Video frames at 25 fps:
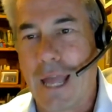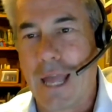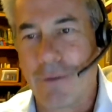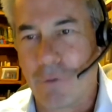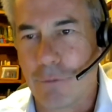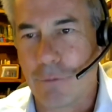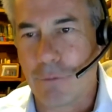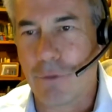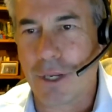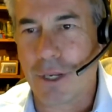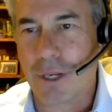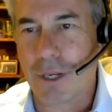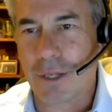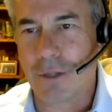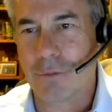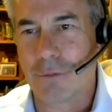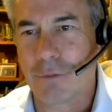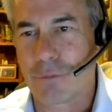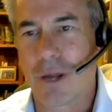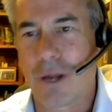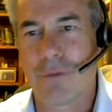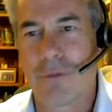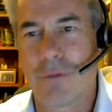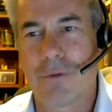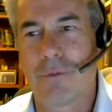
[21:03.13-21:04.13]
Everybody in
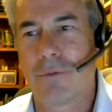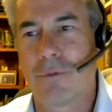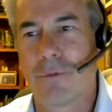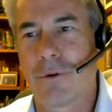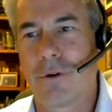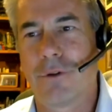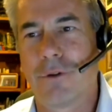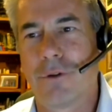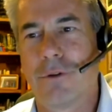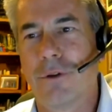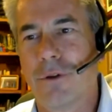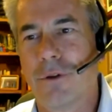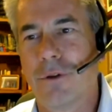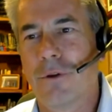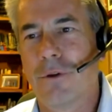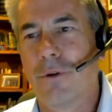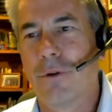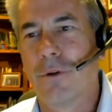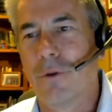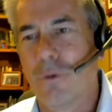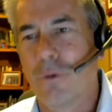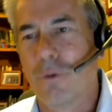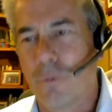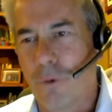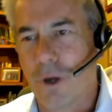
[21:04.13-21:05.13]
the private world
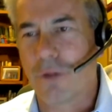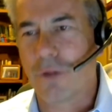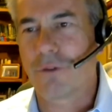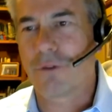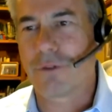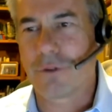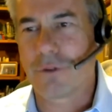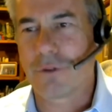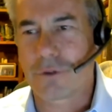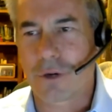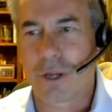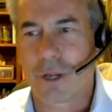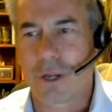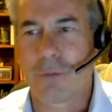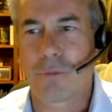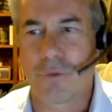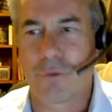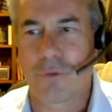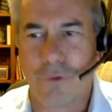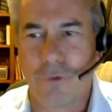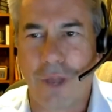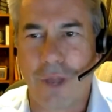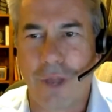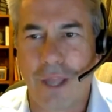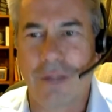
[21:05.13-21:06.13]
wants to try and
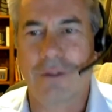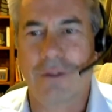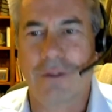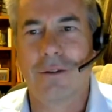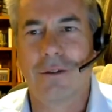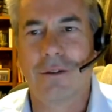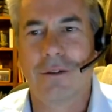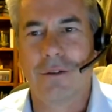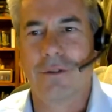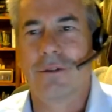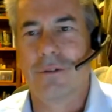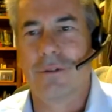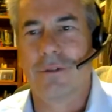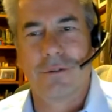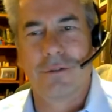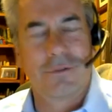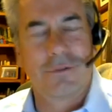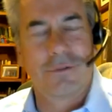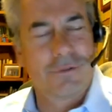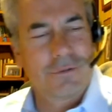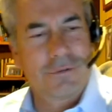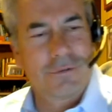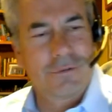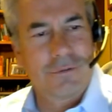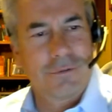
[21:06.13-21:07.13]
prevent
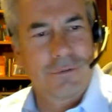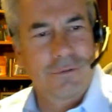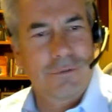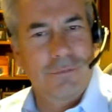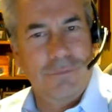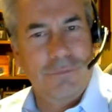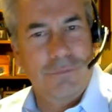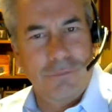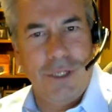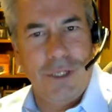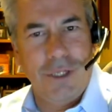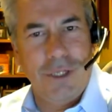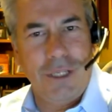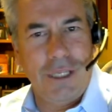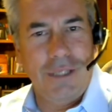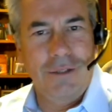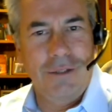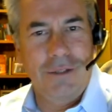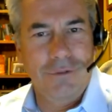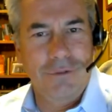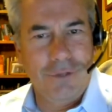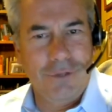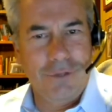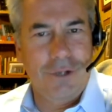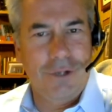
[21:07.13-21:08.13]

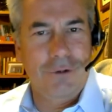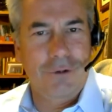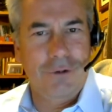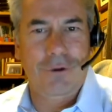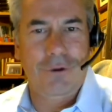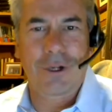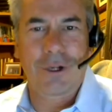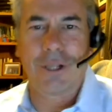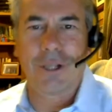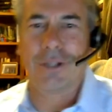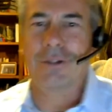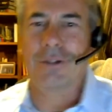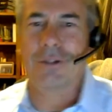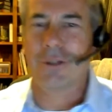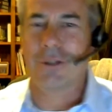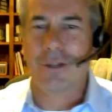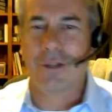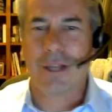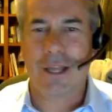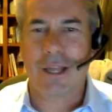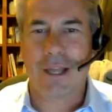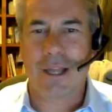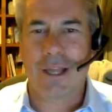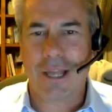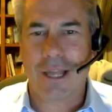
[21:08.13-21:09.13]
money laundering
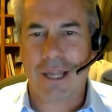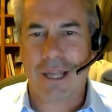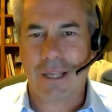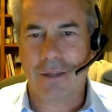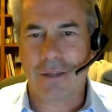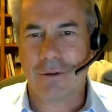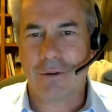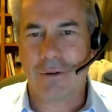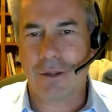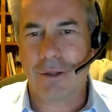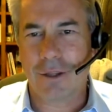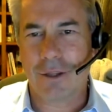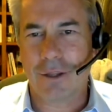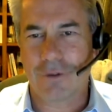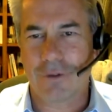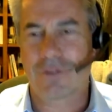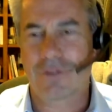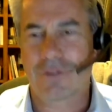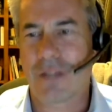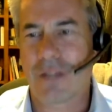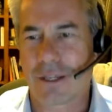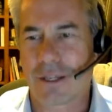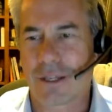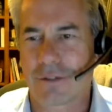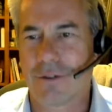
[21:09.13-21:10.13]
and
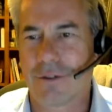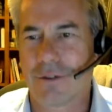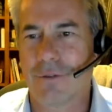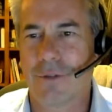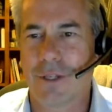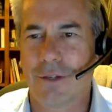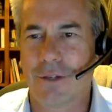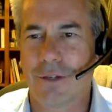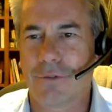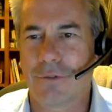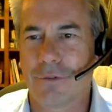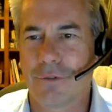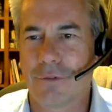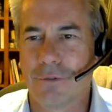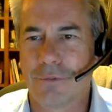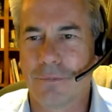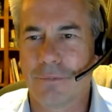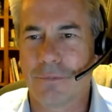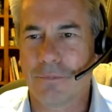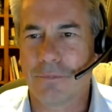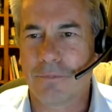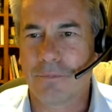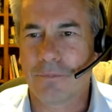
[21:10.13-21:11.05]
illicit activities.